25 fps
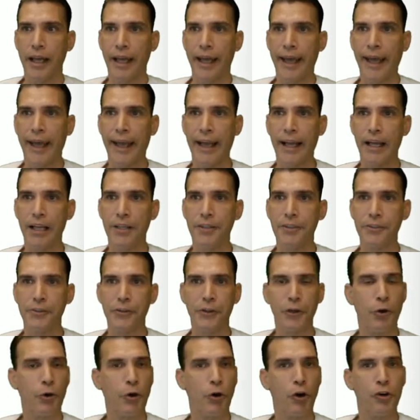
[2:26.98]
And
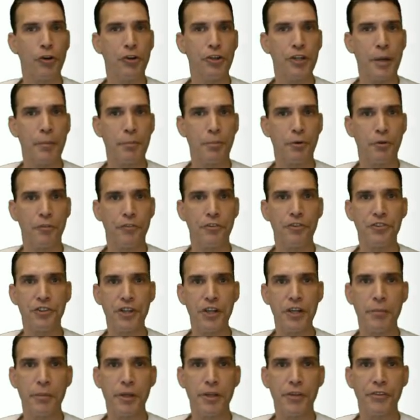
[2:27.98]
there are a number of
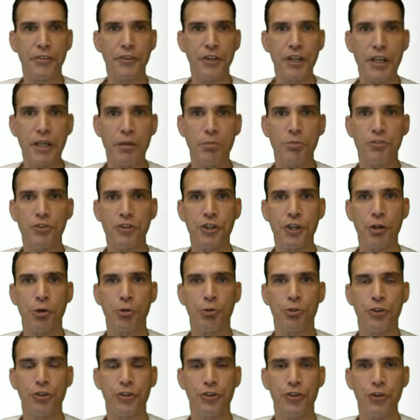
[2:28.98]
cinnamon themes here
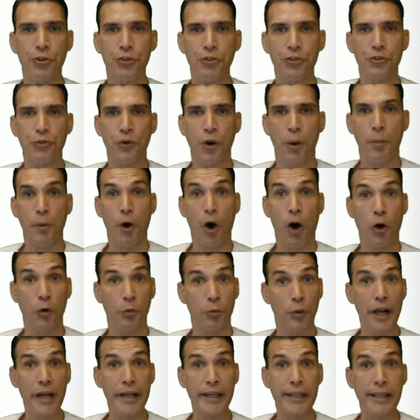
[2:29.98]
to choose from
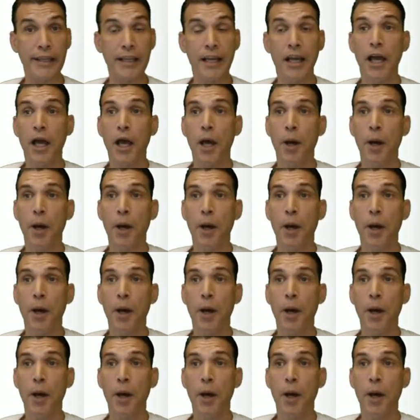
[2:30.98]
already.